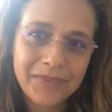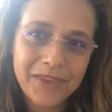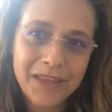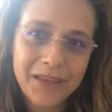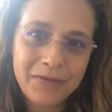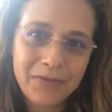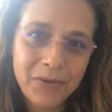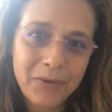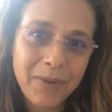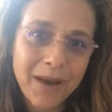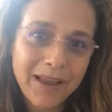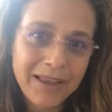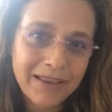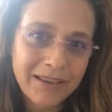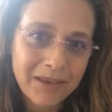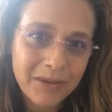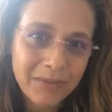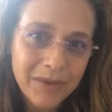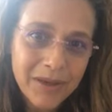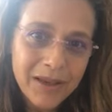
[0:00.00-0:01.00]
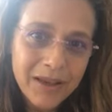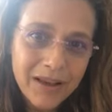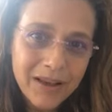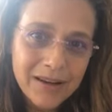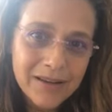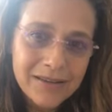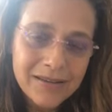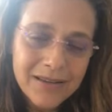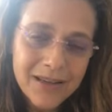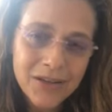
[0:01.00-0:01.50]
If you buy
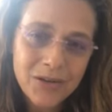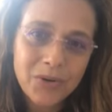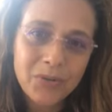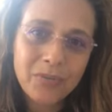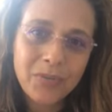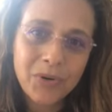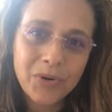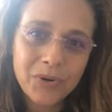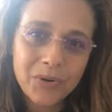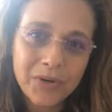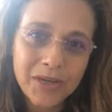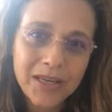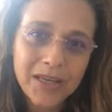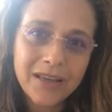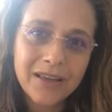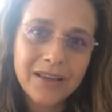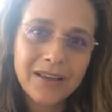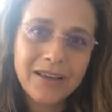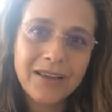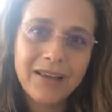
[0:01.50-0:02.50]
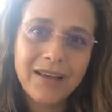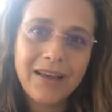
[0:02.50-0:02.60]
chemicals and you're polluting